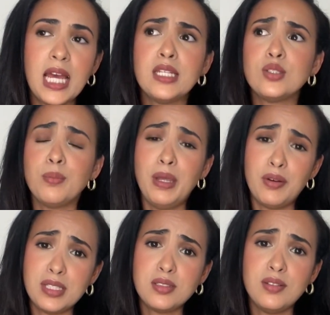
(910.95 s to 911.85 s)
And to be
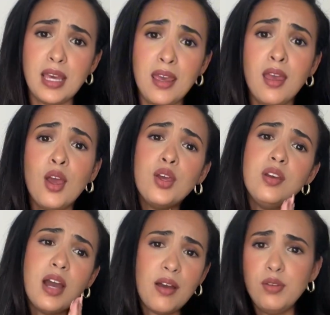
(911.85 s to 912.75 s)
honest, today
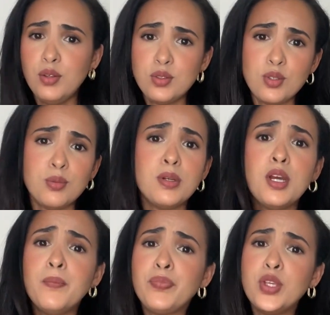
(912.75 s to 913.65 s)
you have YouTube,
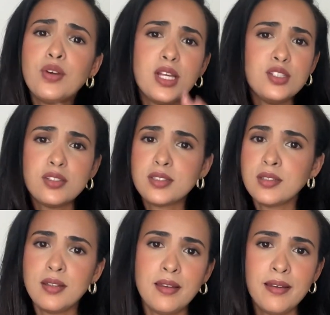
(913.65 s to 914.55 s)
you can just
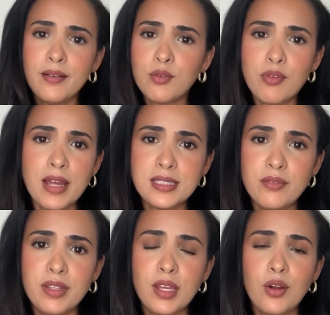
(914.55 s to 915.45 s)
write
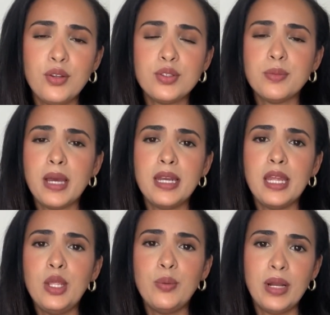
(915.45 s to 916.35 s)
everything on YouTube and
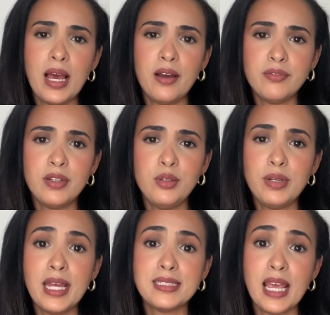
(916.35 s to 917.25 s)
you will
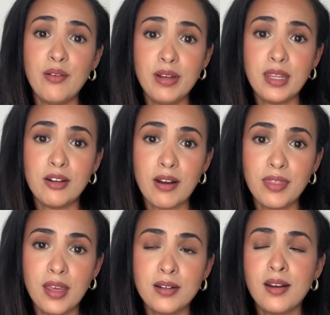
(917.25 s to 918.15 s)
get everything right
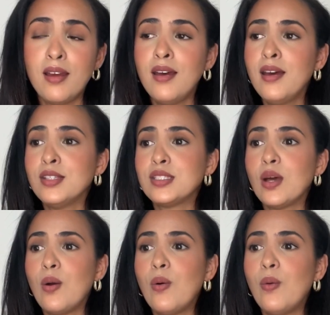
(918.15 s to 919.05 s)
there.
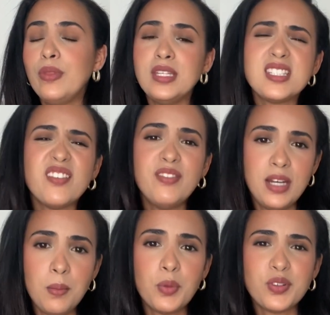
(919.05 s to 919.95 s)
So this is a
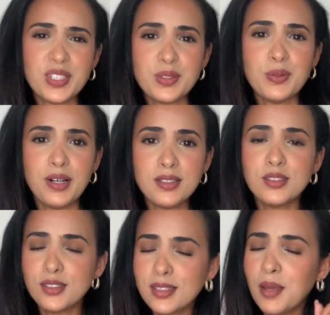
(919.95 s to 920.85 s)
very important one,
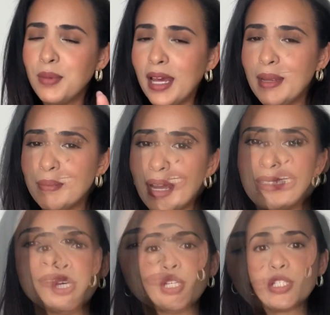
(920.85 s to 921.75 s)
just keep that in mind.
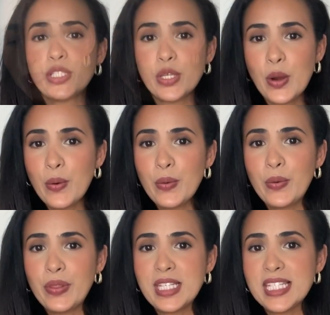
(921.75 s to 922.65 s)

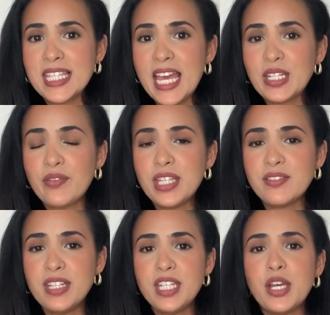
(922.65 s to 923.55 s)
So this is the end of
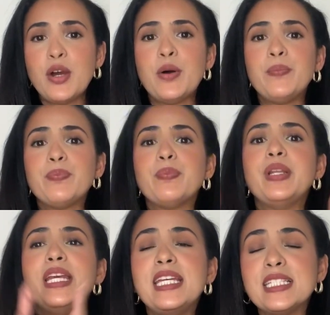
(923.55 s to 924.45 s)
this video.
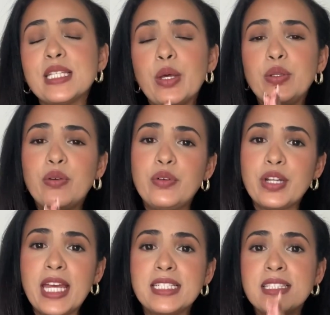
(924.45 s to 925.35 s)
Please don't
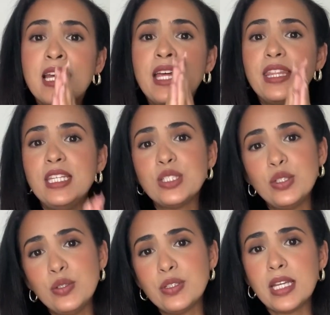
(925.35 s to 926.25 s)
forget these
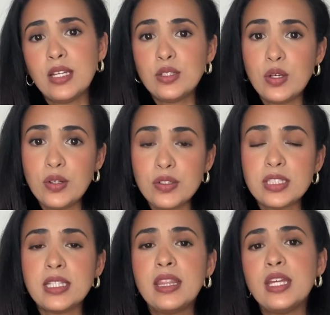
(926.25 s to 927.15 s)
do's and
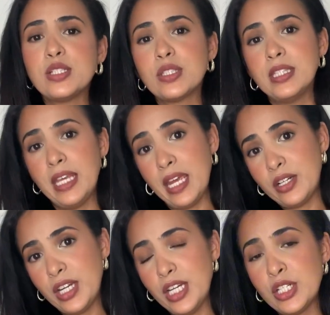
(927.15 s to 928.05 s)
don'ts. They
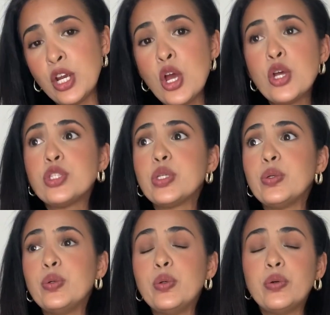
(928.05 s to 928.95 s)
are here
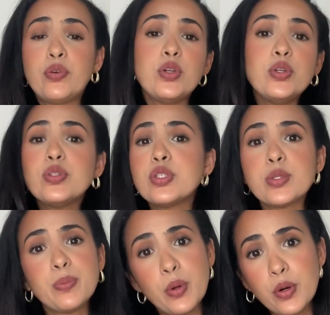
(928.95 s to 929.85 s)
for you to
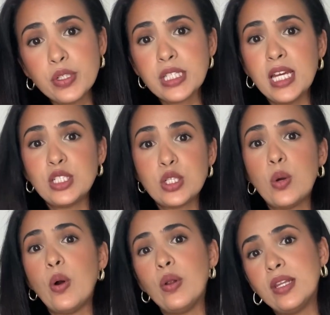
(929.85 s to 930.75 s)
support and
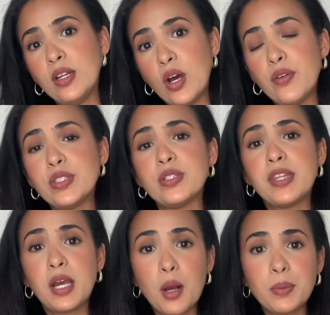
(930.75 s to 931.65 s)
show all the love to
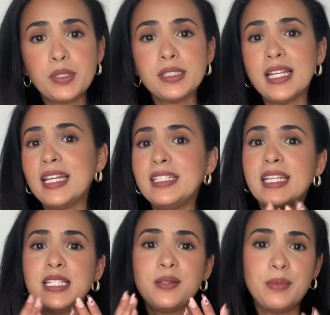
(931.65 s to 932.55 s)
the couple that is
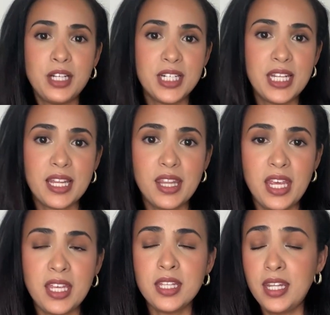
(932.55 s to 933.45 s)
getting married that
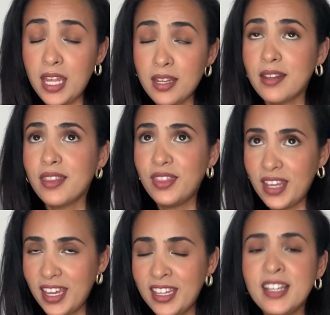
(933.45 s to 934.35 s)

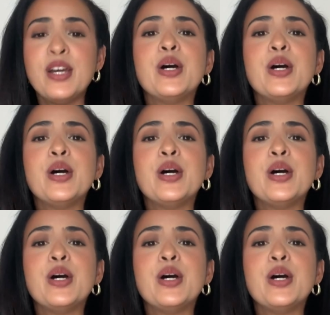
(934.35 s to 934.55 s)
day.